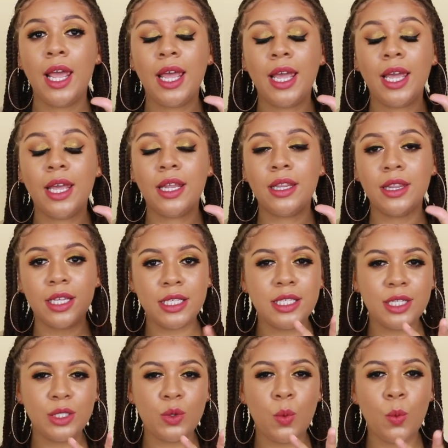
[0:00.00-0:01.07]
And this
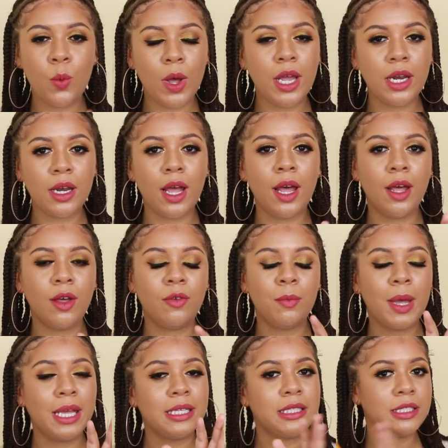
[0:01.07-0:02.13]
is one of
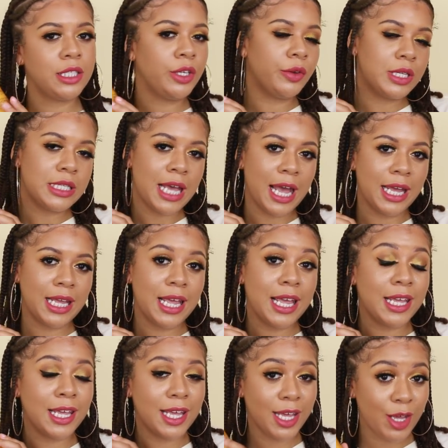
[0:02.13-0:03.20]
my secrets I
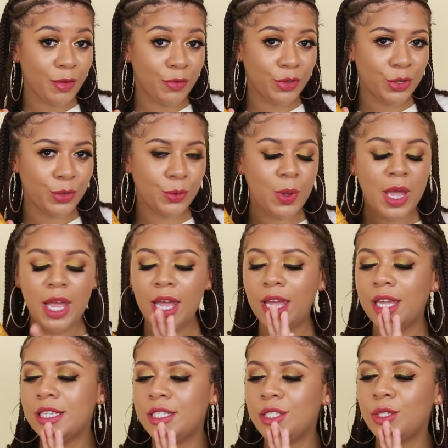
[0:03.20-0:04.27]
can give you,
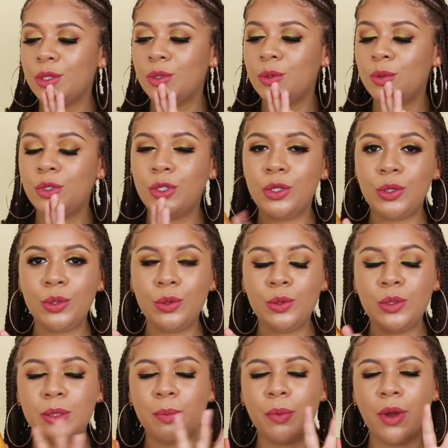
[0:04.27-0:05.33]
is to
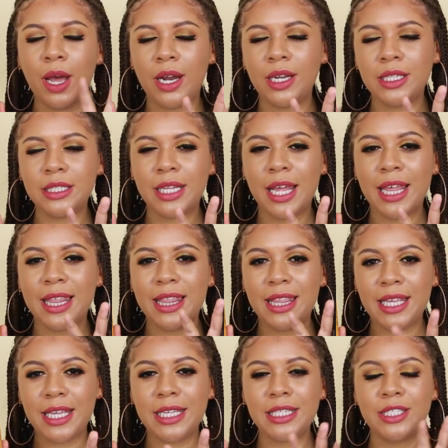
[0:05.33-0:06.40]
use products like
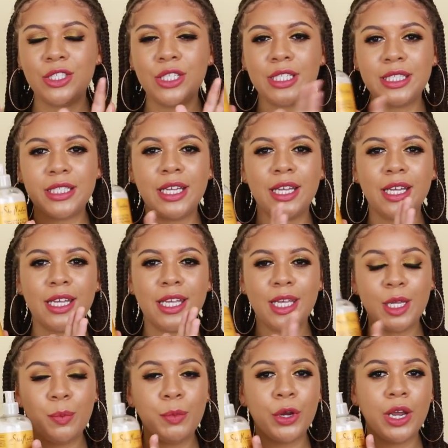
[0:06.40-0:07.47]
these just to
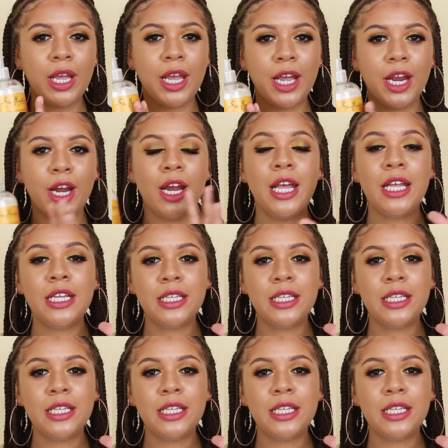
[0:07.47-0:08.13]
keep your hair